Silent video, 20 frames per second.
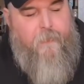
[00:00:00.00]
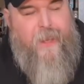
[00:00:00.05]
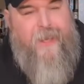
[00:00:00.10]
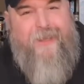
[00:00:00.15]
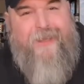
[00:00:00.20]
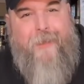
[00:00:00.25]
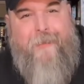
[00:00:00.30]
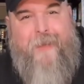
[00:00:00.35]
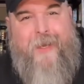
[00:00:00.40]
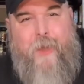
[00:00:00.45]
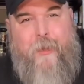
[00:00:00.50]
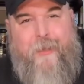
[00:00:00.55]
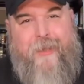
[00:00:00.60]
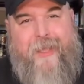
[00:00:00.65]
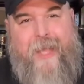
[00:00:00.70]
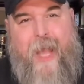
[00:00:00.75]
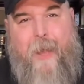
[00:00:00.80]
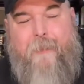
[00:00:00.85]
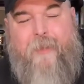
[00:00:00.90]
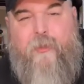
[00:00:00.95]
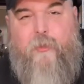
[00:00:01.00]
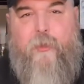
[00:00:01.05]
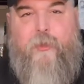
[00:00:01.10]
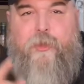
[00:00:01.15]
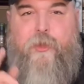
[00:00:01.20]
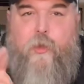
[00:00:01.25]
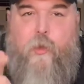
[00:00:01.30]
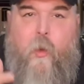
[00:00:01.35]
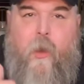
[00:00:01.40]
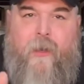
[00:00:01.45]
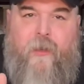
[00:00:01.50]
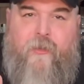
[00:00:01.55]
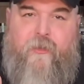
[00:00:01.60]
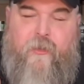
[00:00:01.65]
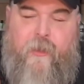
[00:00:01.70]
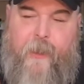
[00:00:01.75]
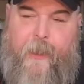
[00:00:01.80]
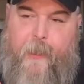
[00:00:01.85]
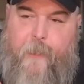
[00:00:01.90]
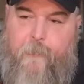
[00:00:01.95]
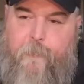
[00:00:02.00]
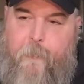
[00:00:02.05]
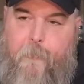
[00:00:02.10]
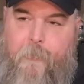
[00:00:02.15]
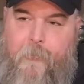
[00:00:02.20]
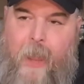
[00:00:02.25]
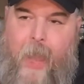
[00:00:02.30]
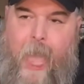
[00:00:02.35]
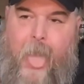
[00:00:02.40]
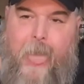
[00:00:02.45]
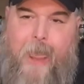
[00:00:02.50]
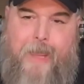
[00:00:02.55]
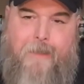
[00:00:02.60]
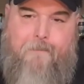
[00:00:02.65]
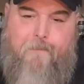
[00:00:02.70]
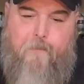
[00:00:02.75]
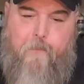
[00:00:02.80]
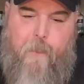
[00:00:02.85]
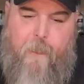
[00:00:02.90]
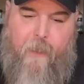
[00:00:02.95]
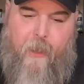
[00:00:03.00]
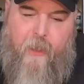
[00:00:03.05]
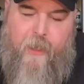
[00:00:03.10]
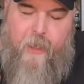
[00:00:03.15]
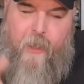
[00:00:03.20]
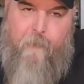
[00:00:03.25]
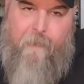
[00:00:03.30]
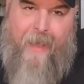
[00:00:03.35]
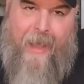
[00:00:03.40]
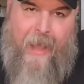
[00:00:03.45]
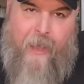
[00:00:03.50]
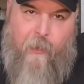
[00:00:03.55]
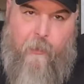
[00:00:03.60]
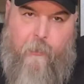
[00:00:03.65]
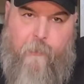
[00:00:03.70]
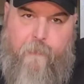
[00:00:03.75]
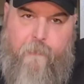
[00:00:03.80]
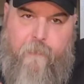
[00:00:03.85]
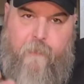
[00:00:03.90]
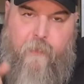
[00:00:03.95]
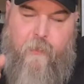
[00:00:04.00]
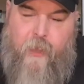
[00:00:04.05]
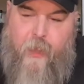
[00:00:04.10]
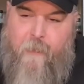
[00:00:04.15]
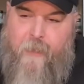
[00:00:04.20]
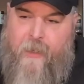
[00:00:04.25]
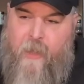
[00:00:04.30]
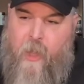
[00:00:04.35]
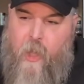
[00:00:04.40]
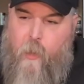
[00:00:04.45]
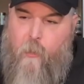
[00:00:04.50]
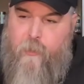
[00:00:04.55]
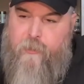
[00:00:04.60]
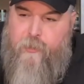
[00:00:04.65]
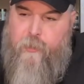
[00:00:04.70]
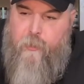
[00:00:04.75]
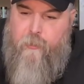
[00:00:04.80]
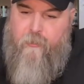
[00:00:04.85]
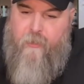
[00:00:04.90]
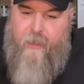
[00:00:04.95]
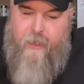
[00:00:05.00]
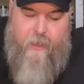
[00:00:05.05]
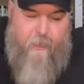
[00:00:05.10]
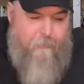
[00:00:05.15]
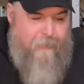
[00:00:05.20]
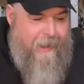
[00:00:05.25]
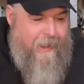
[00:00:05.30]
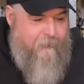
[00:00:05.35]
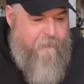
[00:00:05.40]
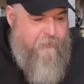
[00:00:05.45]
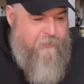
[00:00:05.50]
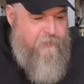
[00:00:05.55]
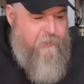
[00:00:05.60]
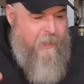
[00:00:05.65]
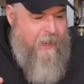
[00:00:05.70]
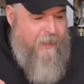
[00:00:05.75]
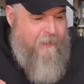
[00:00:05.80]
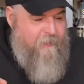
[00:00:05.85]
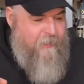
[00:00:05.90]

Let me know in the comments what you want to see in a battle. Let me know what you think about the Jack